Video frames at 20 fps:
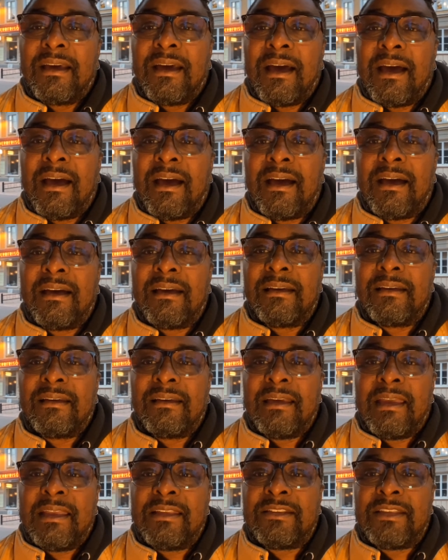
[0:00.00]
Uh,
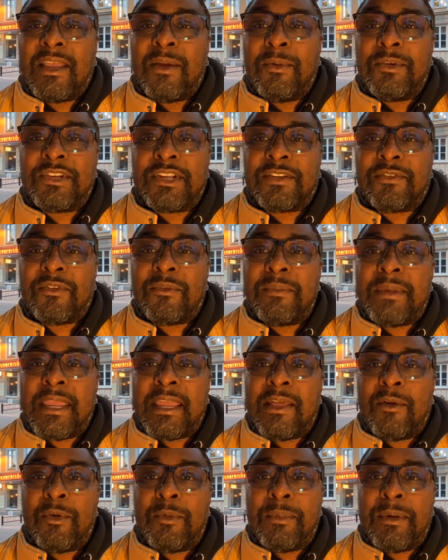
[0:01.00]
it, it would just for
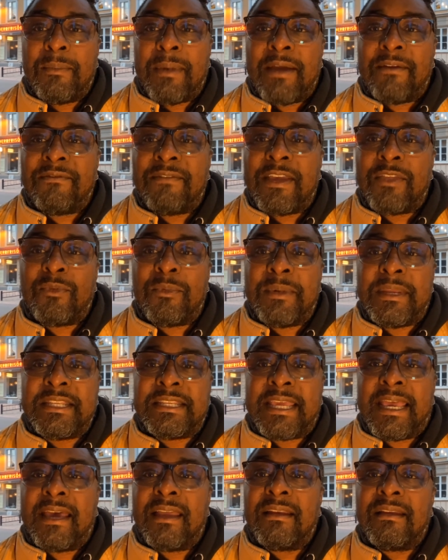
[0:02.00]
me, it would be my faith would be
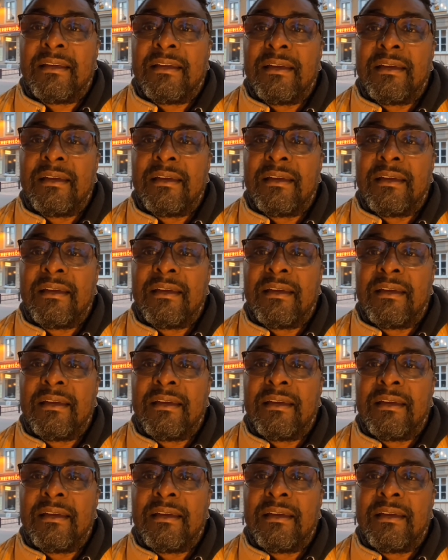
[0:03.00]
dead